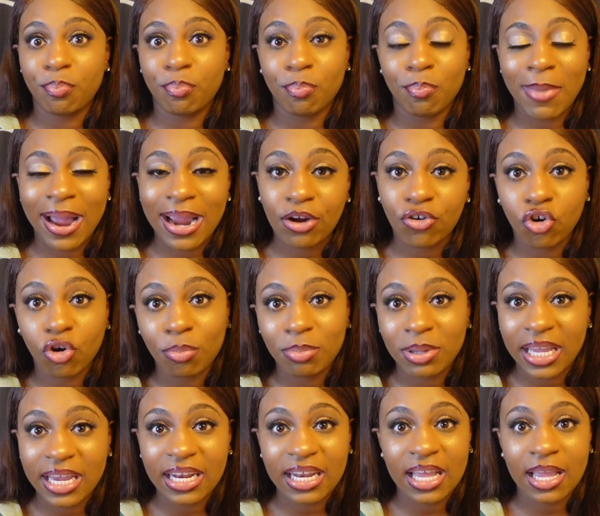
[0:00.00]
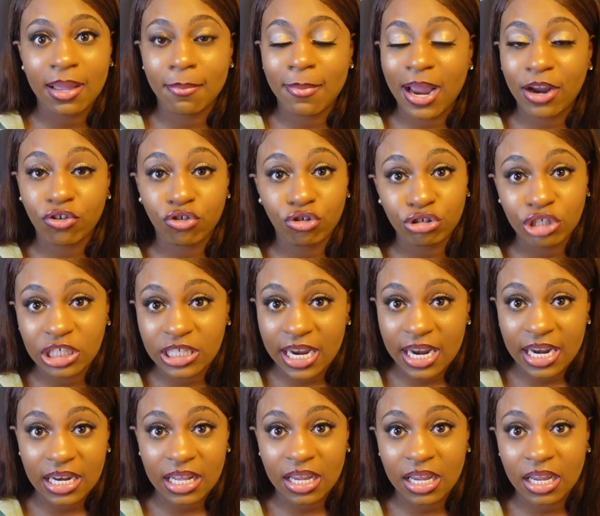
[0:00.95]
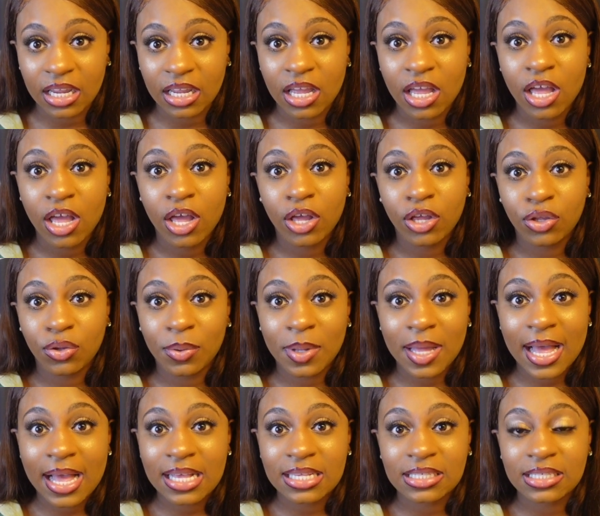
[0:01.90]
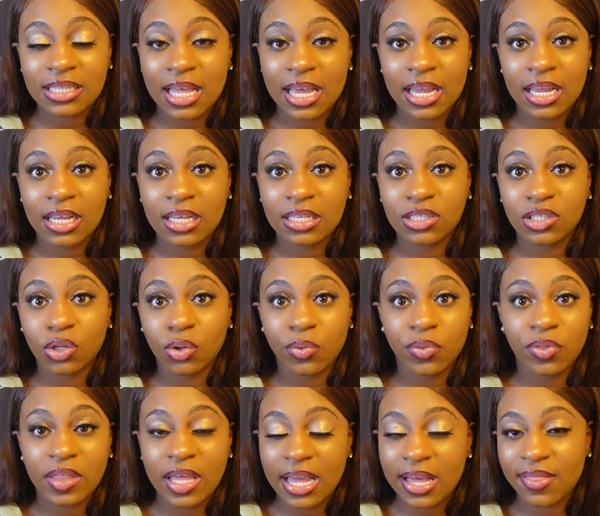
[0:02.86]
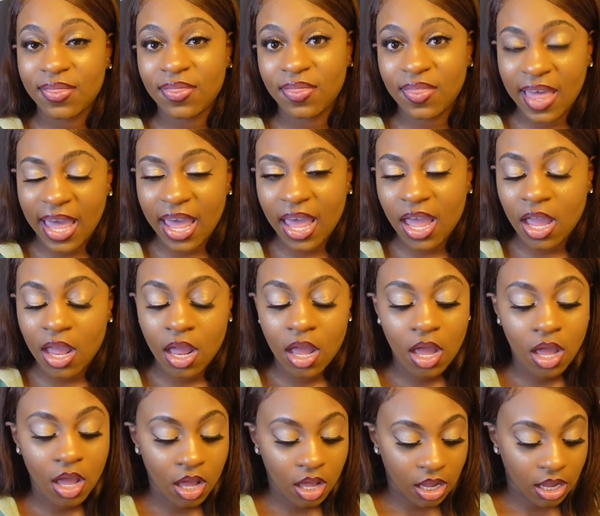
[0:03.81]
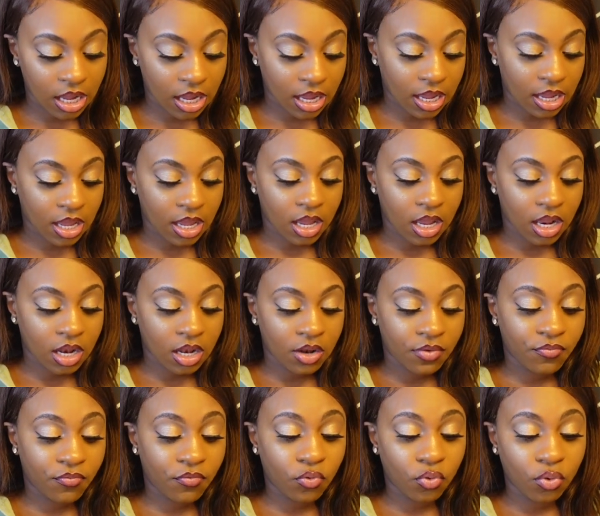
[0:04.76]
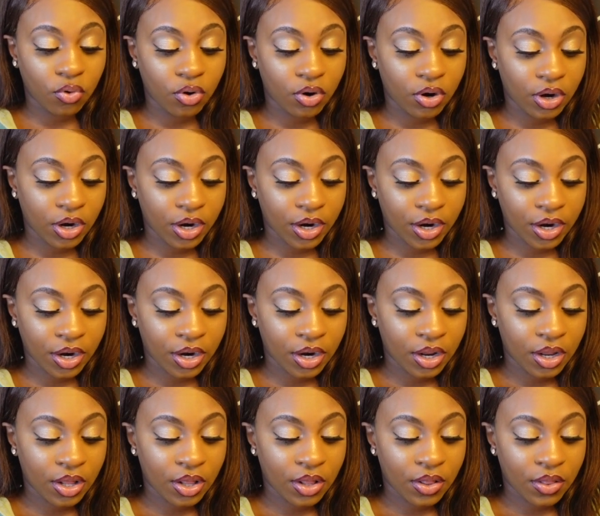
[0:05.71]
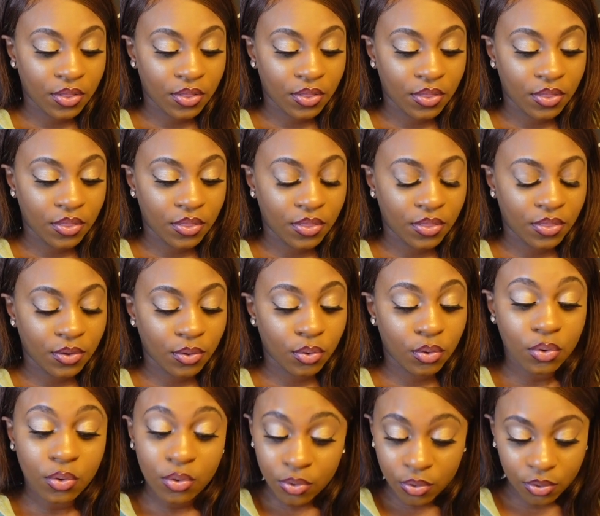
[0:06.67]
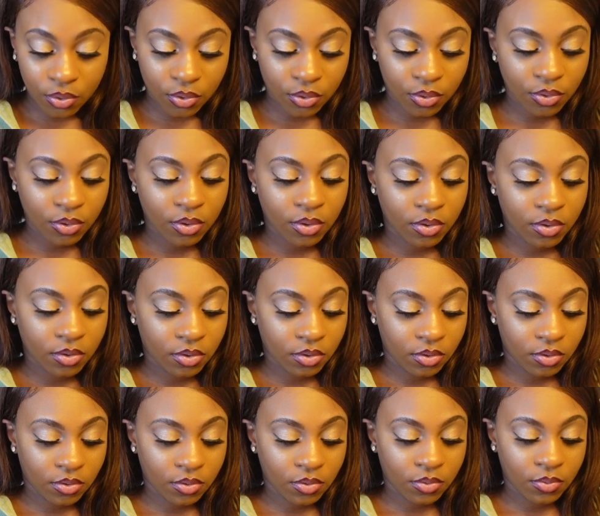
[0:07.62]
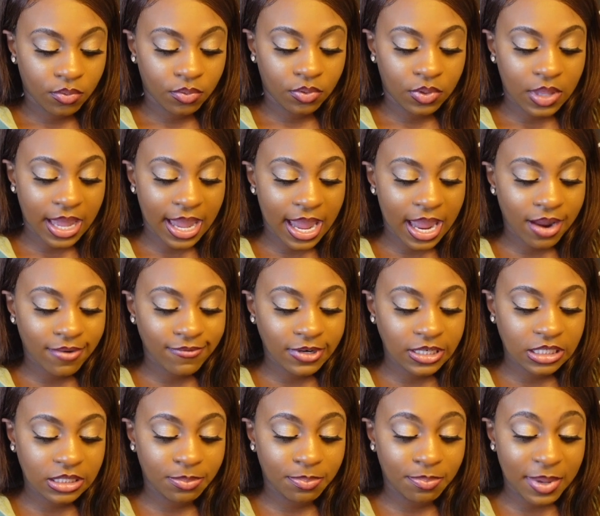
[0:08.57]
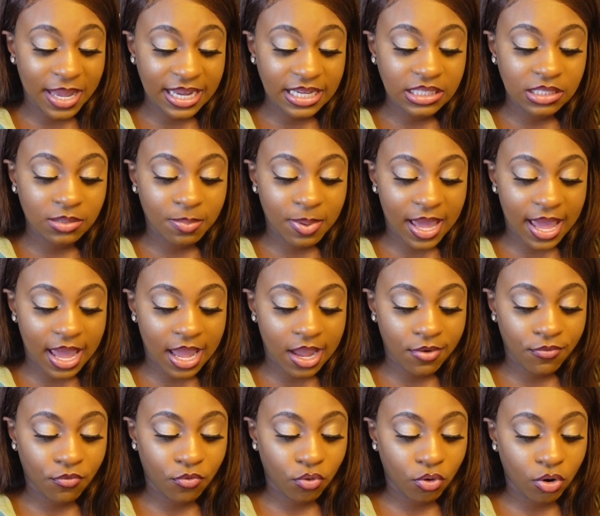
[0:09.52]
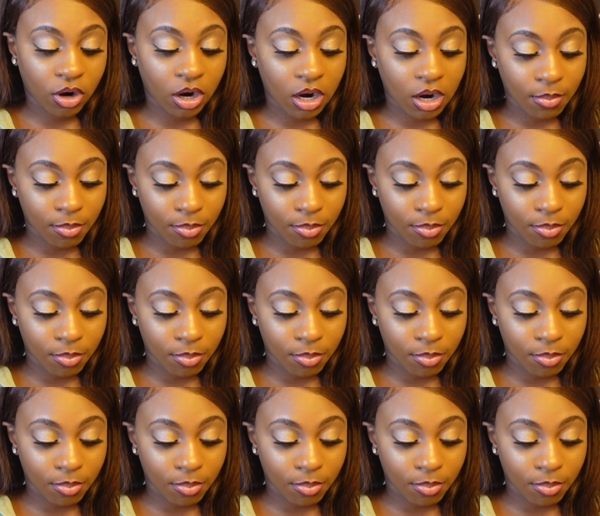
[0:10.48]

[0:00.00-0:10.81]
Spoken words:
microblading, micro shading, you guys. Like, so think that. And for Google, the average base pay for